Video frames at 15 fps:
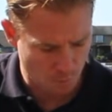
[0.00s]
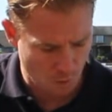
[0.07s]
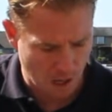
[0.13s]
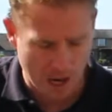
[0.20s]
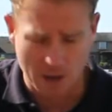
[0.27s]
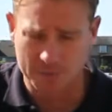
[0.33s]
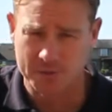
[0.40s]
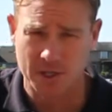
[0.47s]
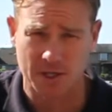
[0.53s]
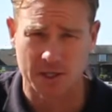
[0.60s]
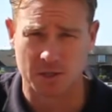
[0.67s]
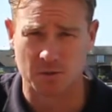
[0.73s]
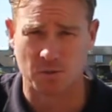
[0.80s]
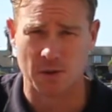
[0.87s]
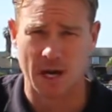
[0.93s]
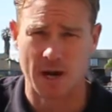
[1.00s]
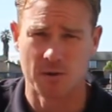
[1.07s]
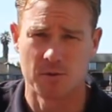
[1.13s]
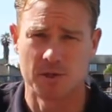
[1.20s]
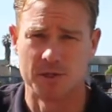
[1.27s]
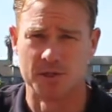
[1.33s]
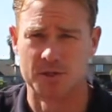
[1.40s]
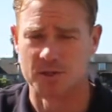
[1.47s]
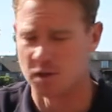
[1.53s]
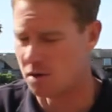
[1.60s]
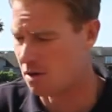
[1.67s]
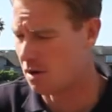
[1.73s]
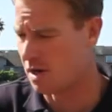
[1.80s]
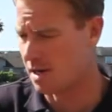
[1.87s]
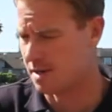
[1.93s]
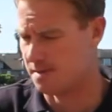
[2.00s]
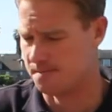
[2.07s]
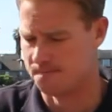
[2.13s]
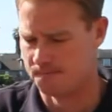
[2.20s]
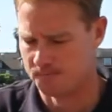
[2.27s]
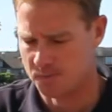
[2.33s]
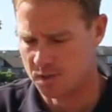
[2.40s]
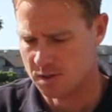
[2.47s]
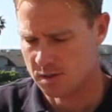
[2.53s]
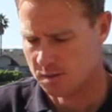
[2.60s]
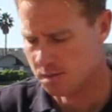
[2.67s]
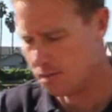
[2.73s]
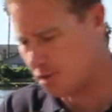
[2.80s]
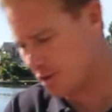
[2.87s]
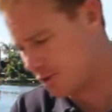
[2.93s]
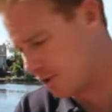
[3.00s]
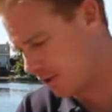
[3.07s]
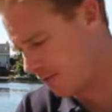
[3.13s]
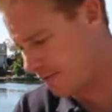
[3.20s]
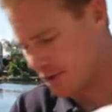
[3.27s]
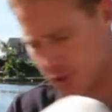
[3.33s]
I'll tell you, when I was on the surf and